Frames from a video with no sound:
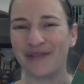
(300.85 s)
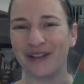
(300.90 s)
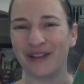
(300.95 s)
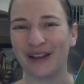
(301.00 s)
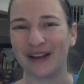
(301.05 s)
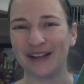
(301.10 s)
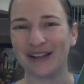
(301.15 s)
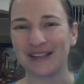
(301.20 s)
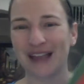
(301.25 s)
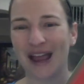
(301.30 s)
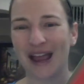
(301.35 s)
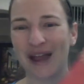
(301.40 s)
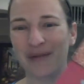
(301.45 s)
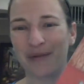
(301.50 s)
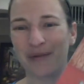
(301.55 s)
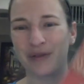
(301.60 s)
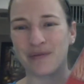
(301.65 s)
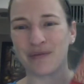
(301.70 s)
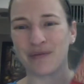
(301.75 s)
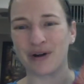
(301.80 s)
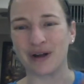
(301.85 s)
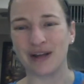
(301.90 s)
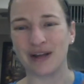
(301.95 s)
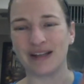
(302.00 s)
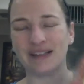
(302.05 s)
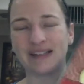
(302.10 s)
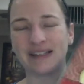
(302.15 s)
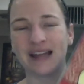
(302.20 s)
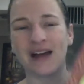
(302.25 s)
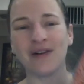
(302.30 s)
filling his head with worry
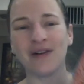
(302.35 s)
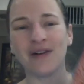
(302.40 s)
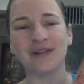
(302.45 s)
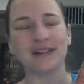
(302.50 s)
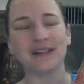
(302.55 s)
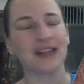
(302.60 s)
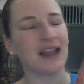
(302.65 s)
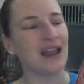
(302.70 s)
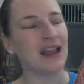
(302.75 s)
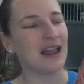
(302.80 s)
and doubt.